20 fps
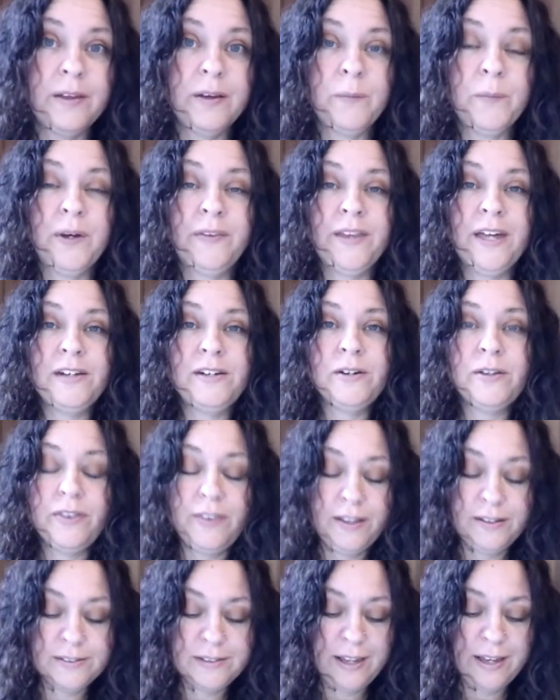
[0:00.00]
when they do
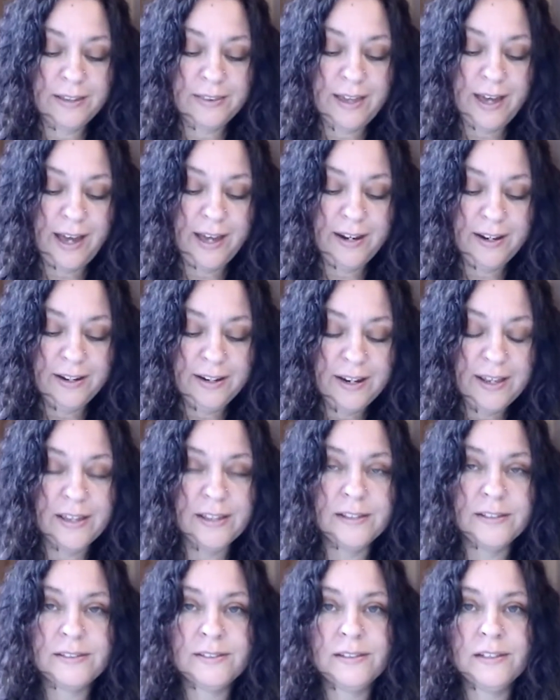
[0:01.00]
things like that
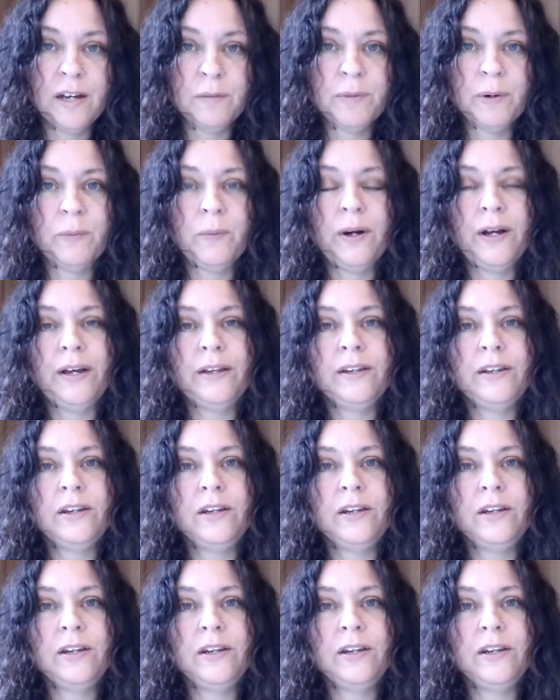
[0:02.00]
is, number one,